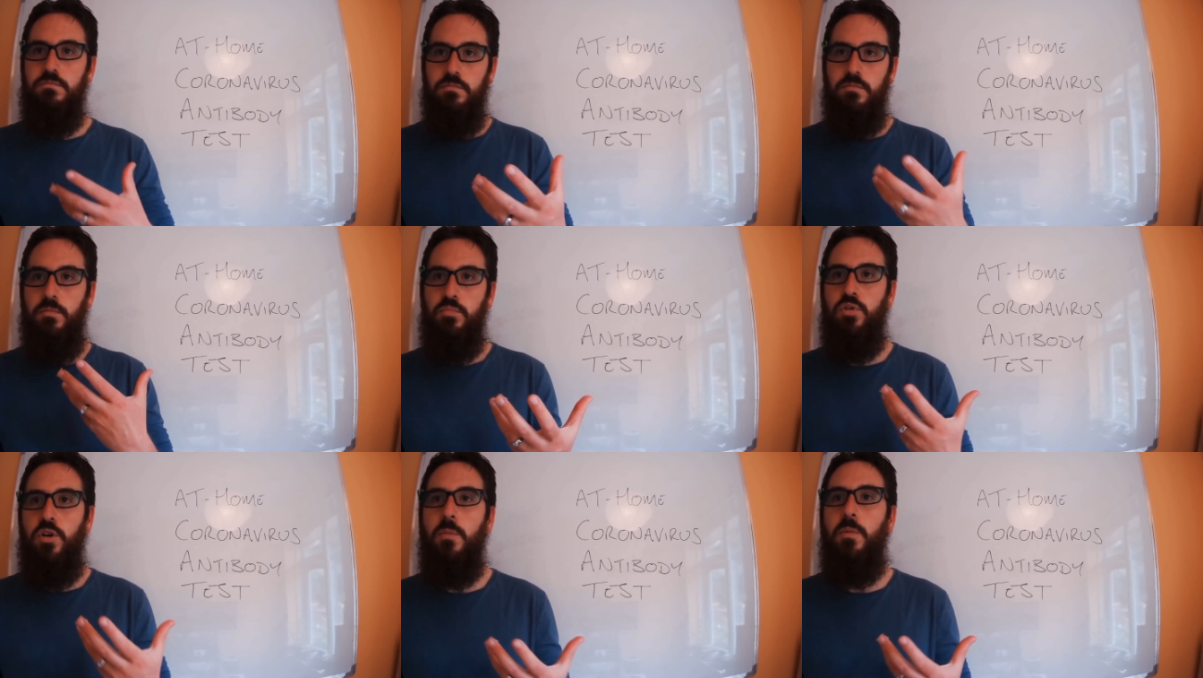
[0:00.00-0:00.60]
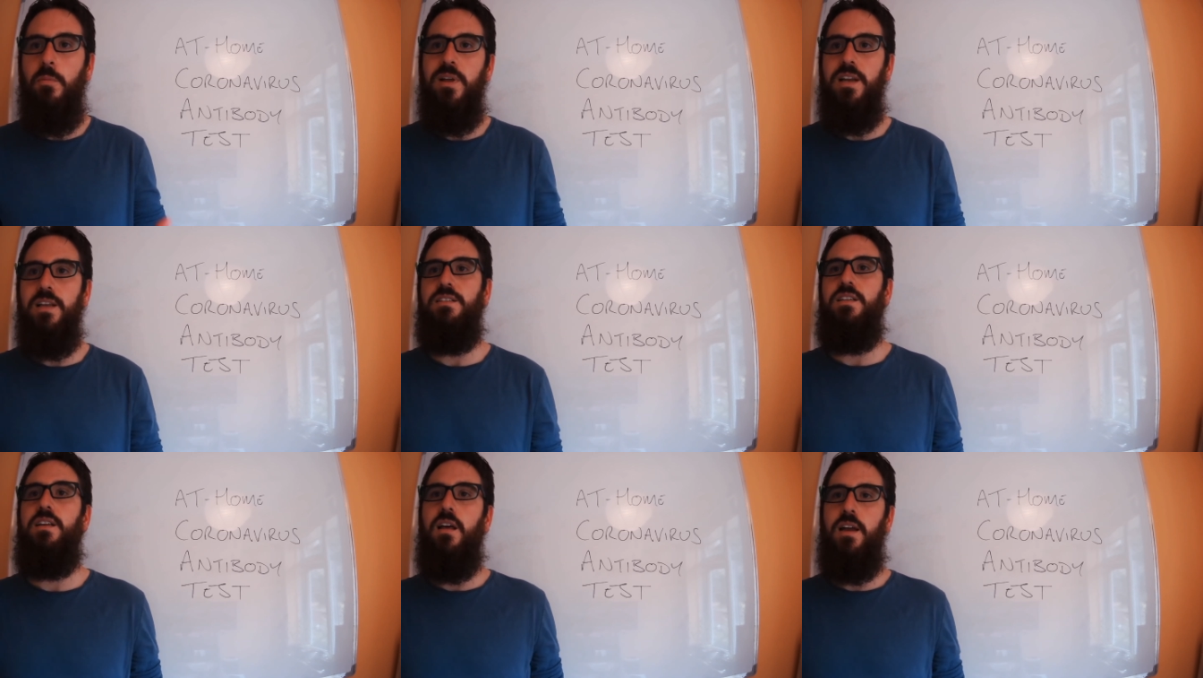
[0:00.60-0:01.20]

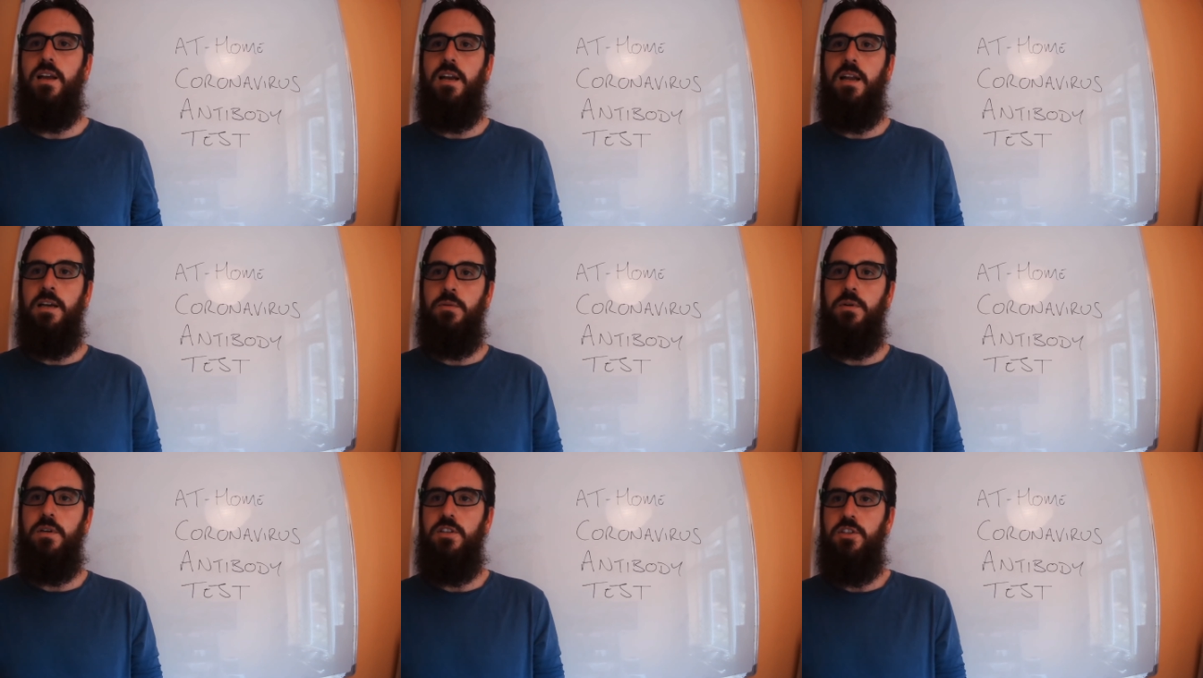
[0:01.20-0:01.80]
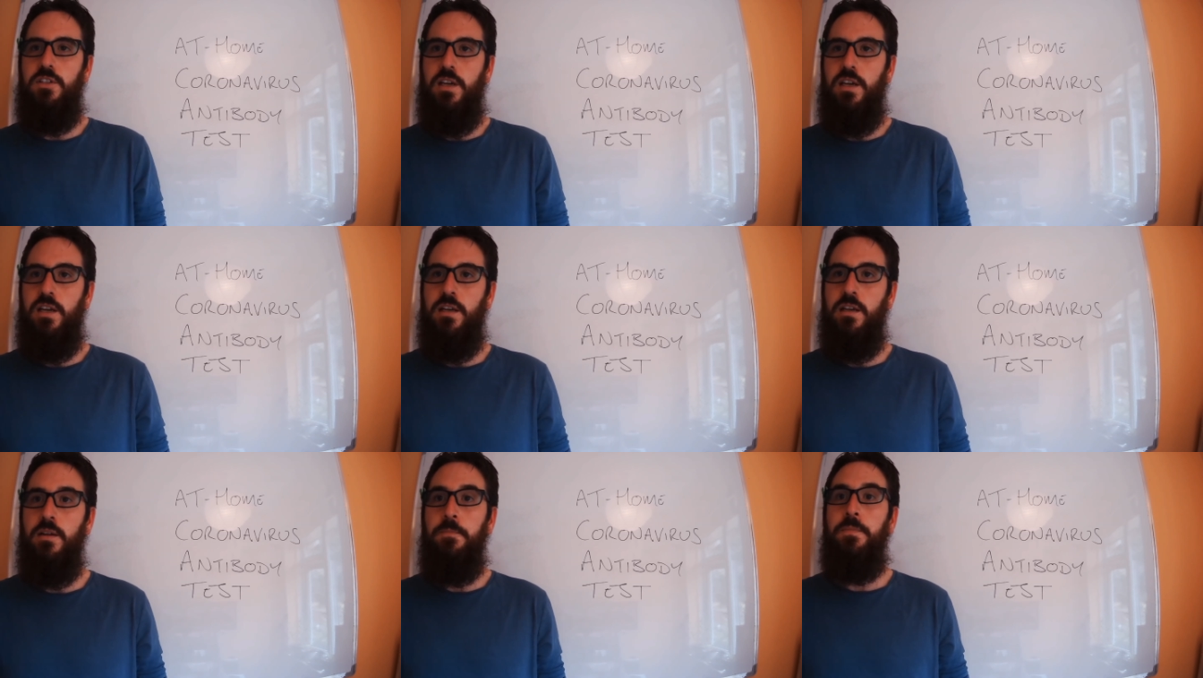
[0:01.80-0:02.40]
probability-like language saying
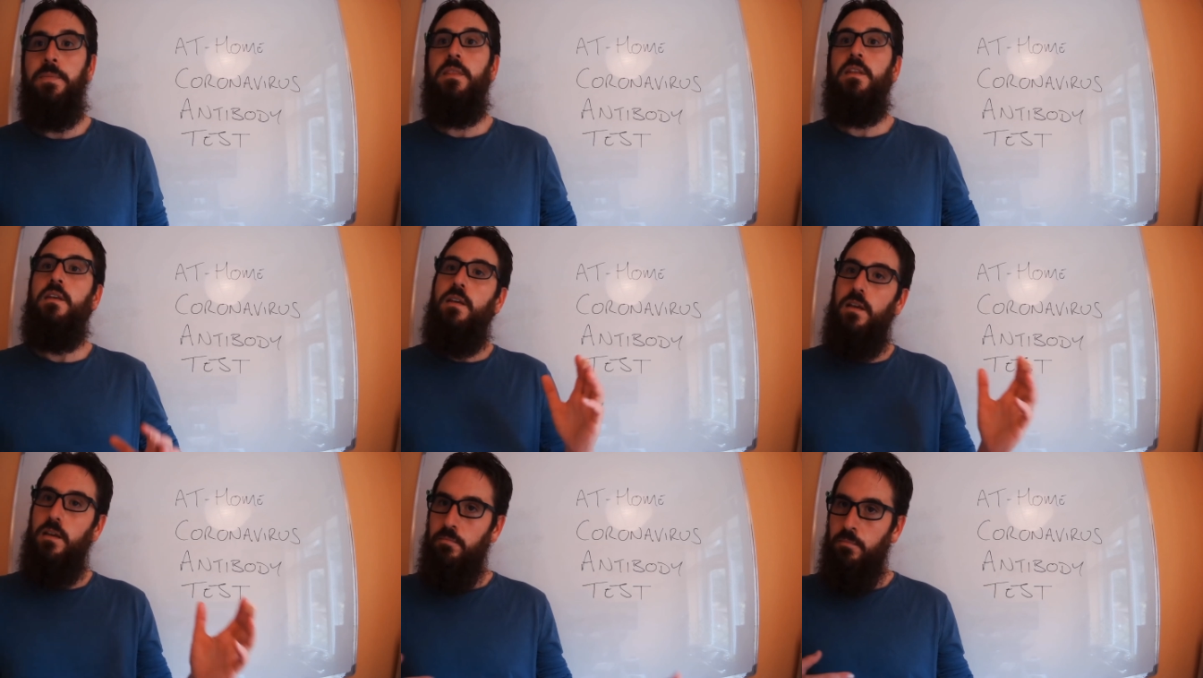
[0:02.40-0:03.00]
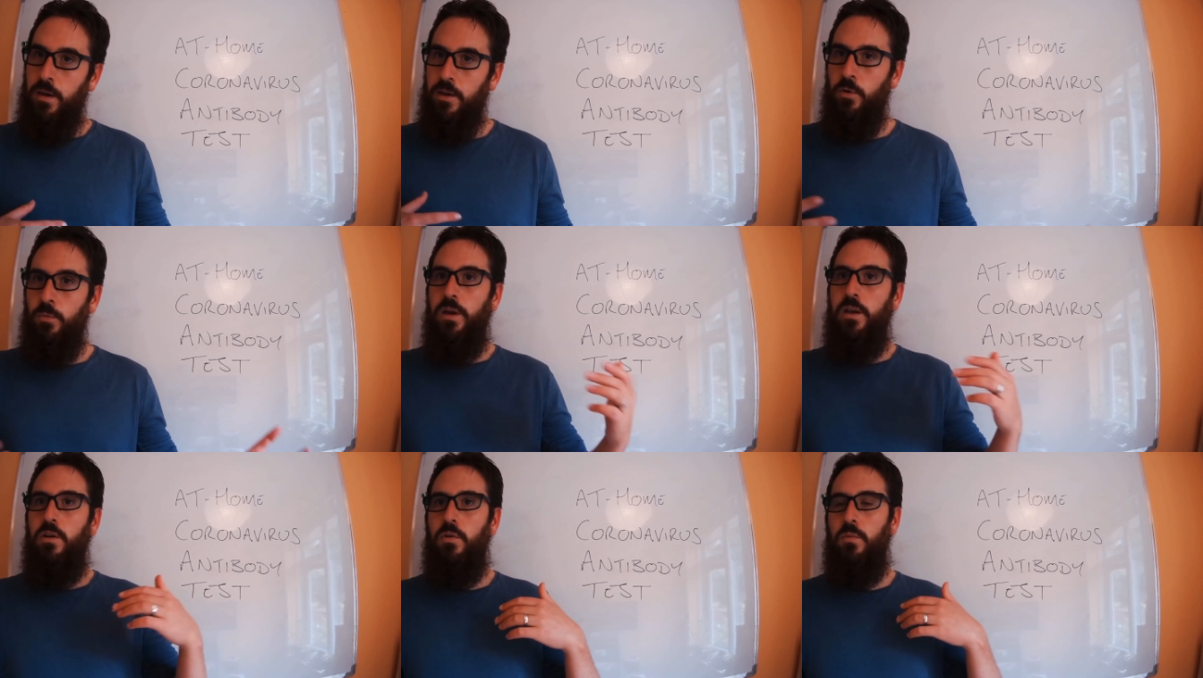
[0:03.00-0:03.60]
may or may
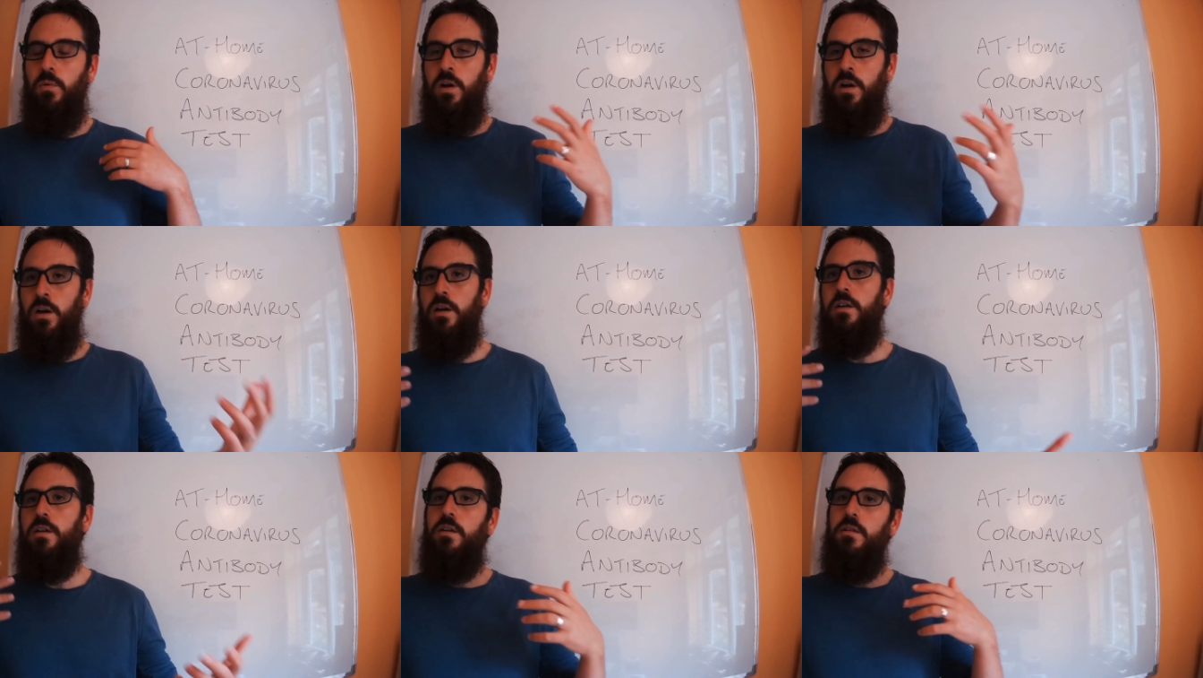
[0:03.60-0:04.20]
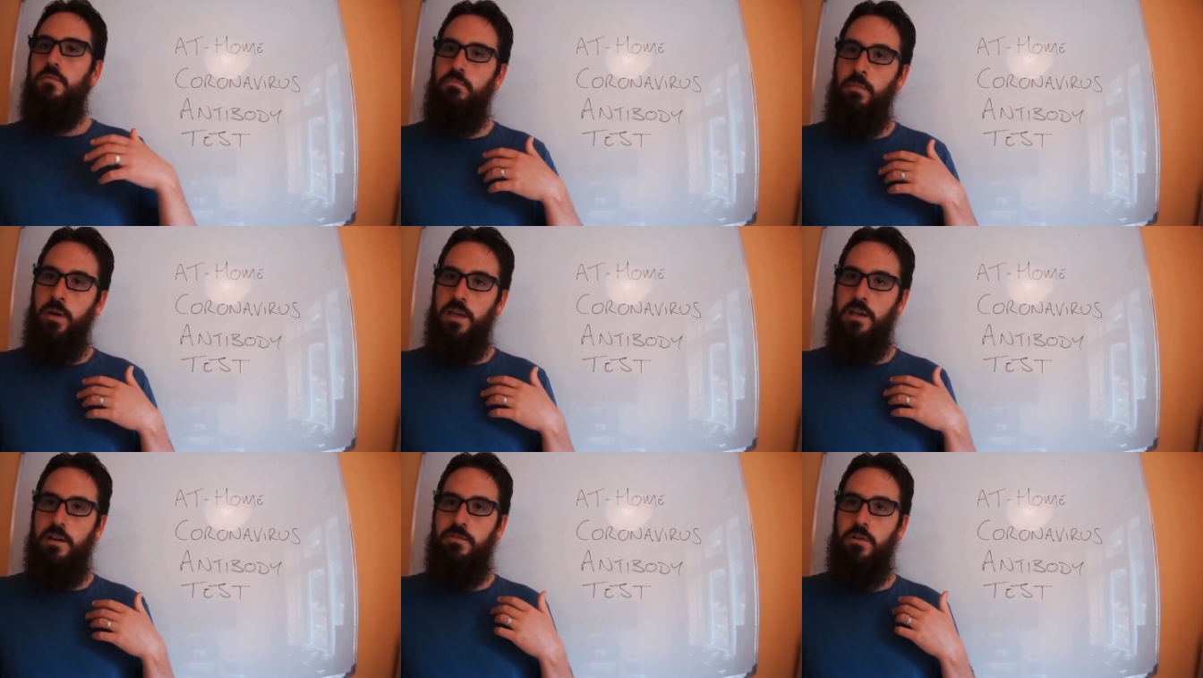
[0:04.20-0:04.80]
not work, may get
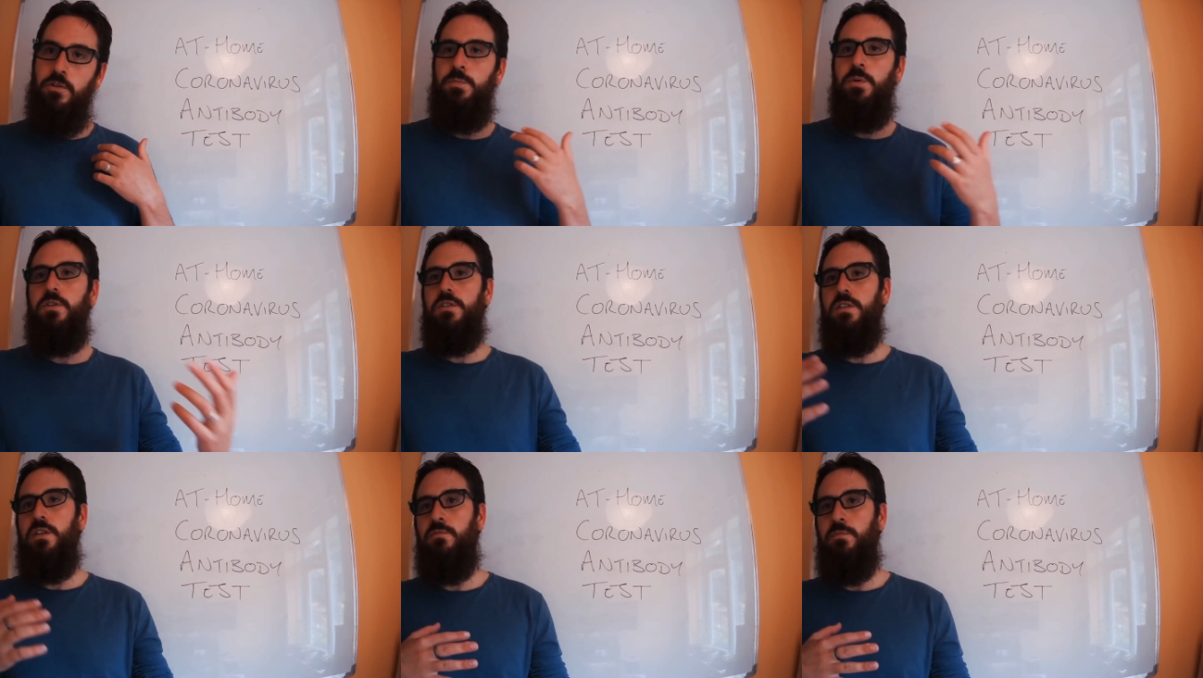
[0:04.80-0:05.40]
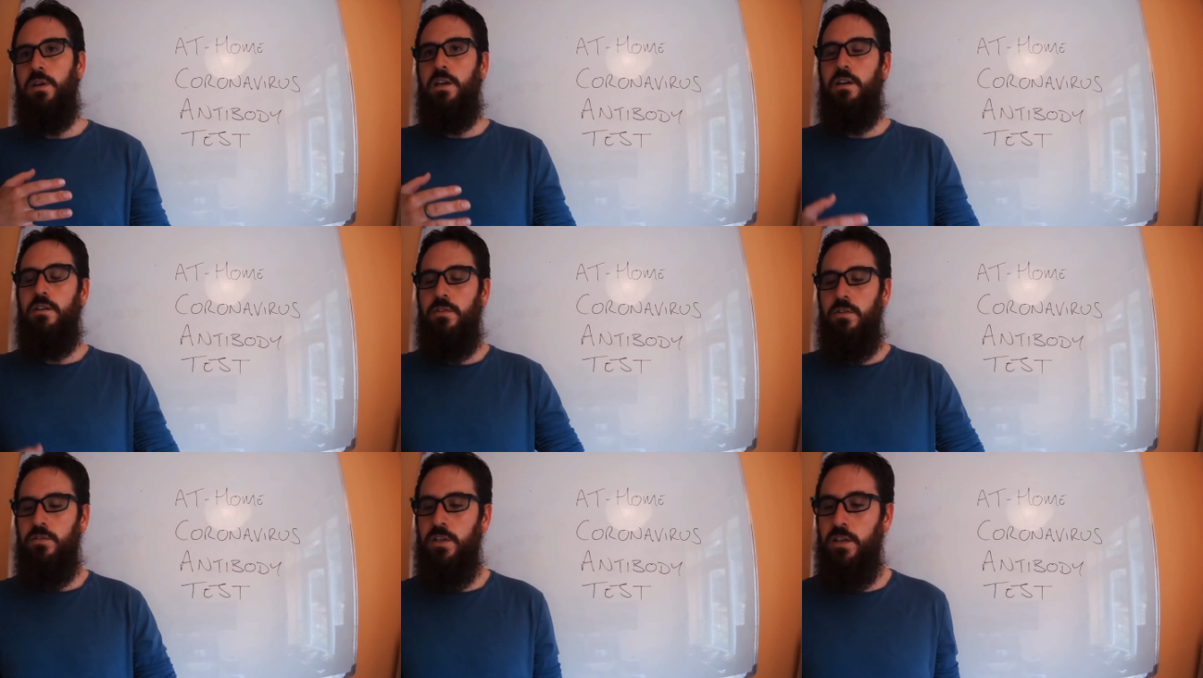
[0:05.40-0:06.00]
a false positive, may get a
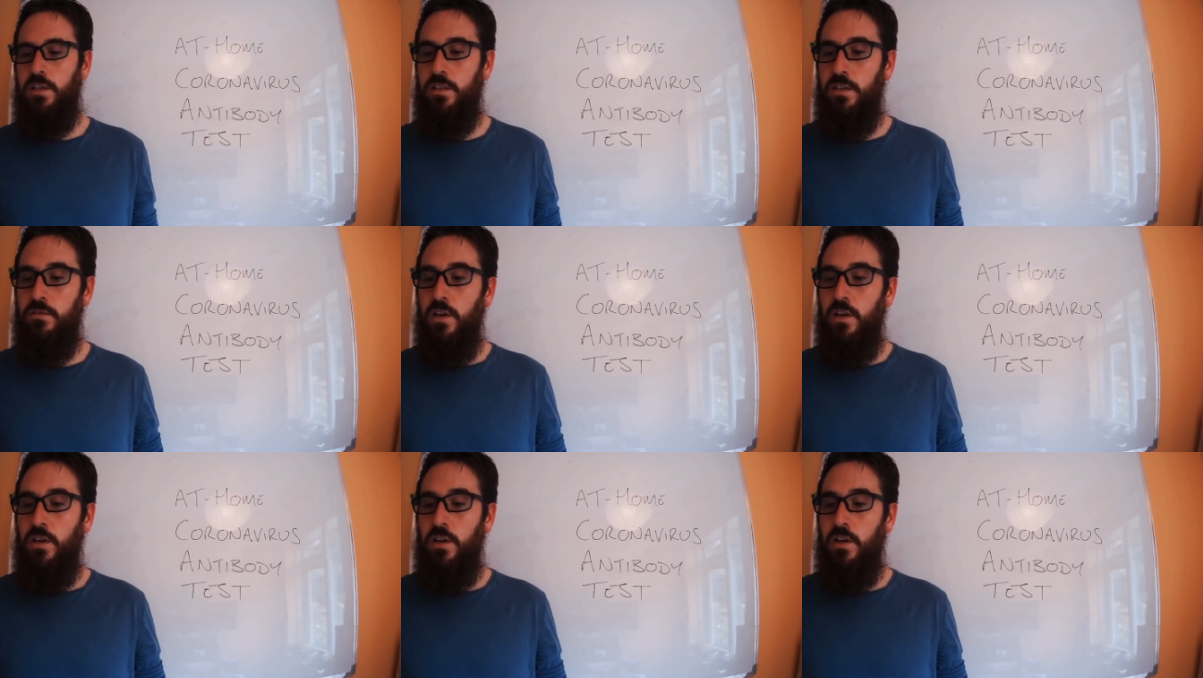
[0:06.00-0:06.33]
false negative.